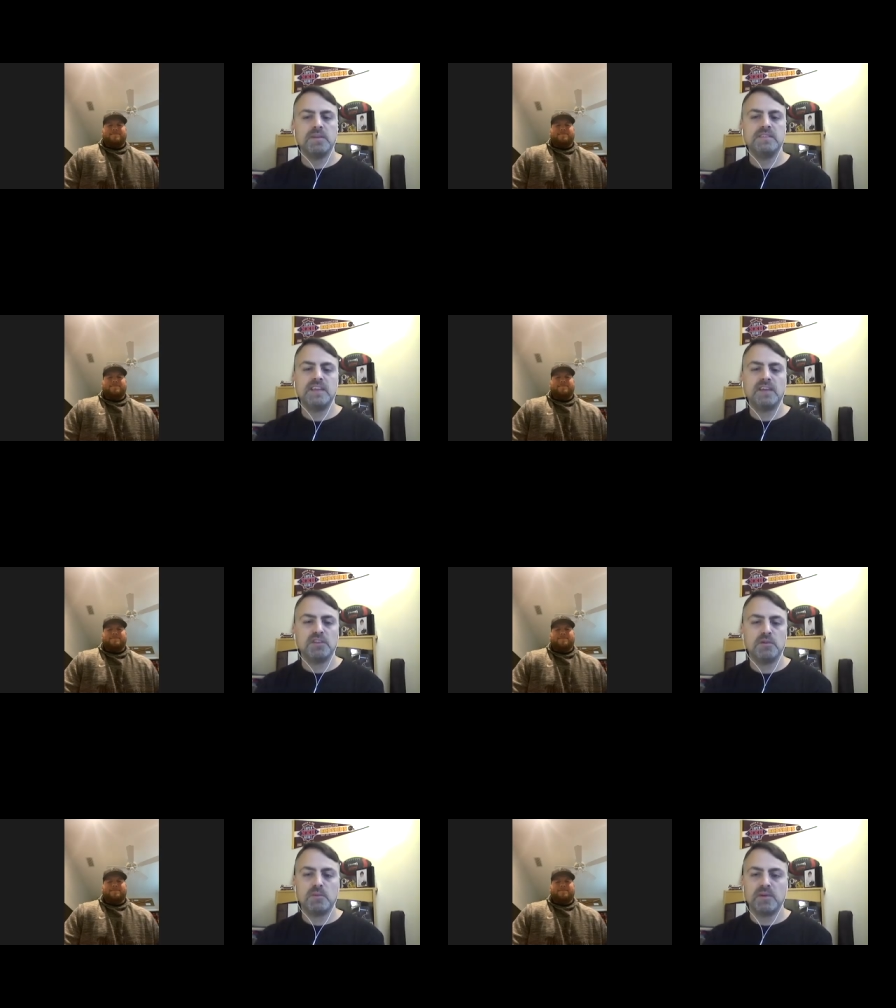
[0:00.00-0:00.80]
I mean,
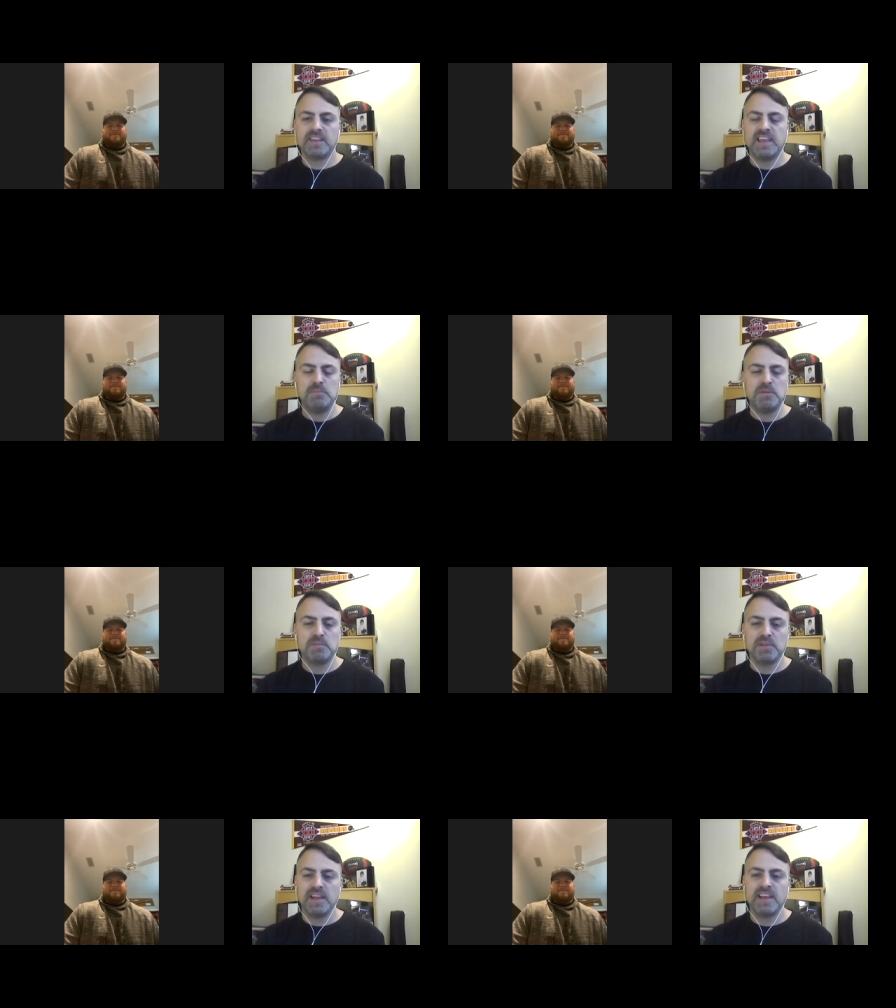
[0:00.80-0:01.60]
definitely we want to keep you
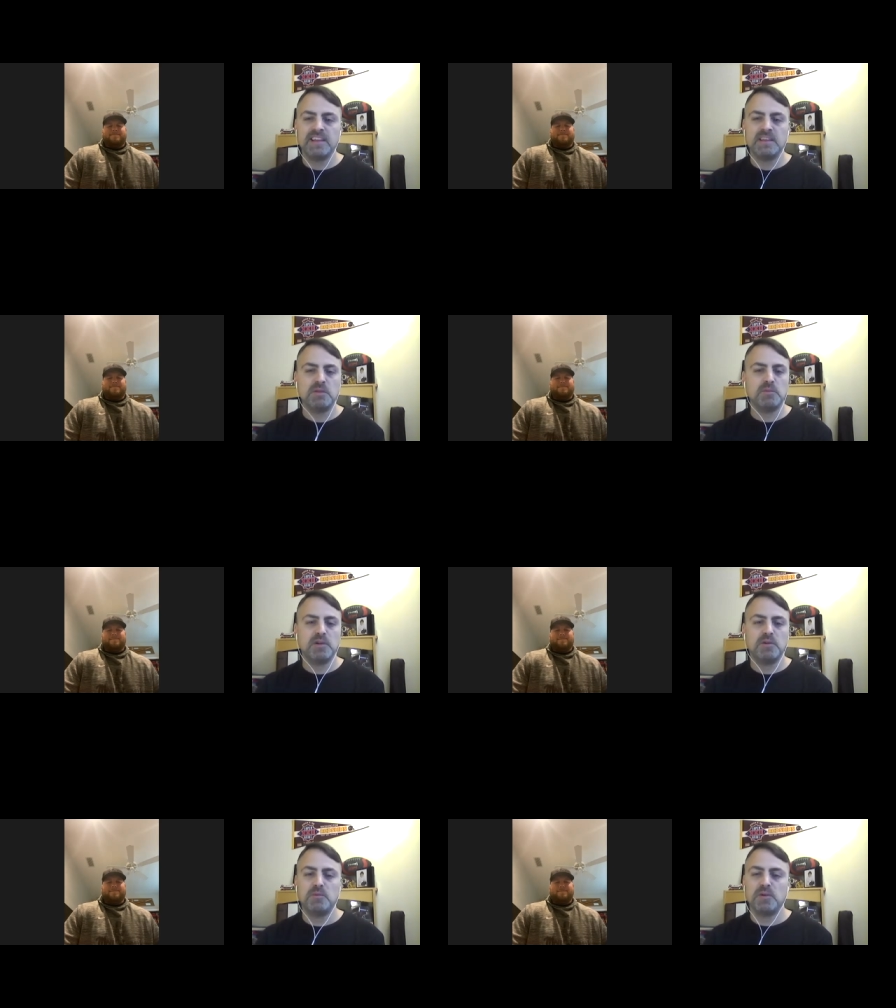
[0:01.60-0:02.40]
playing. I mean,
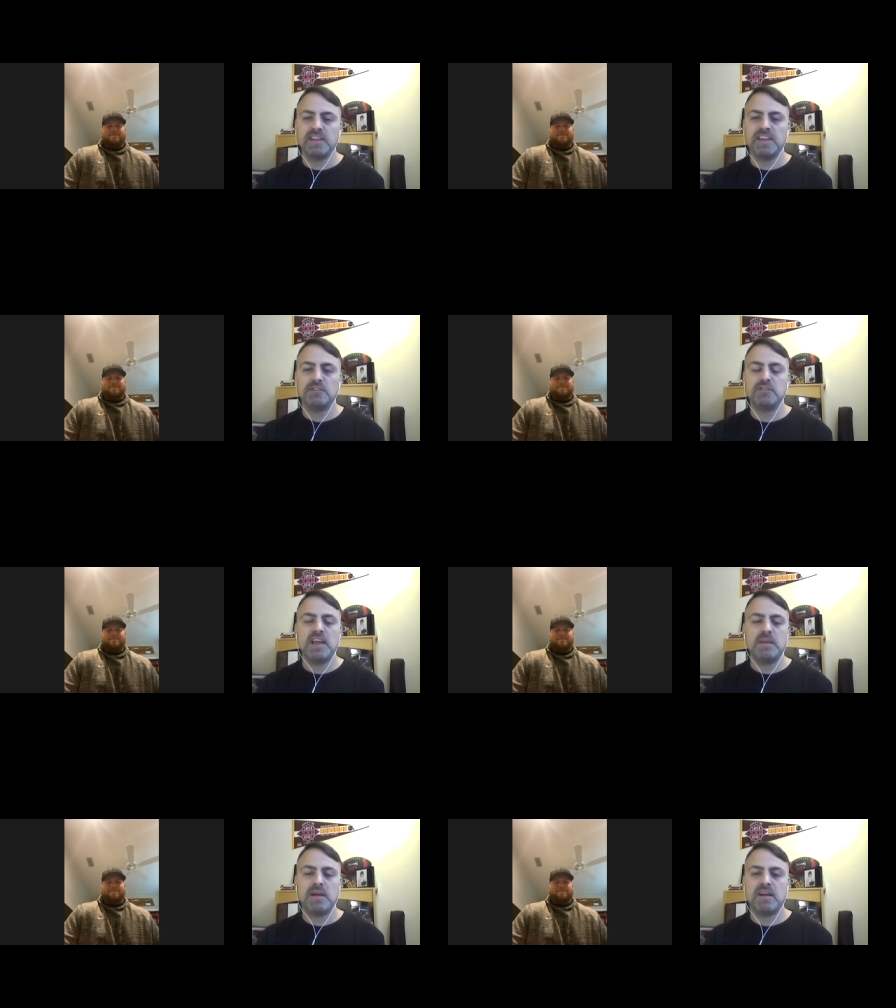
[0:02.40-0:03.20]
we want to get your
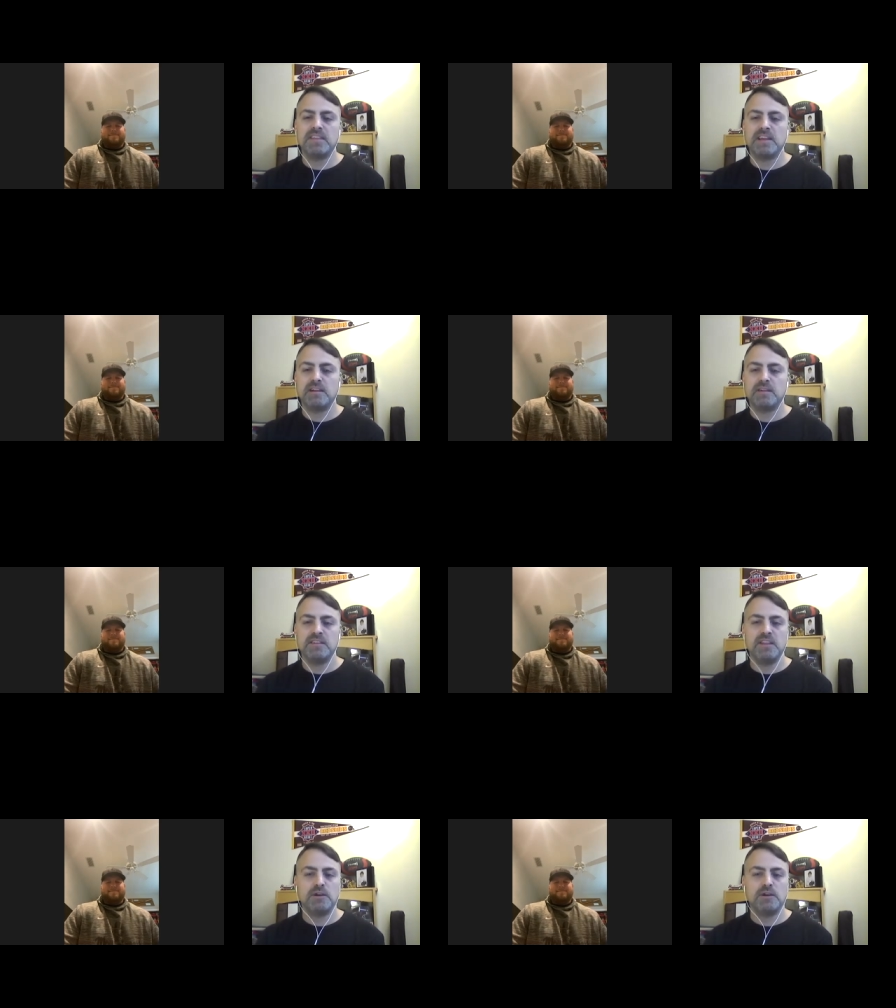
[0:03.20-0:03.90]
name out there.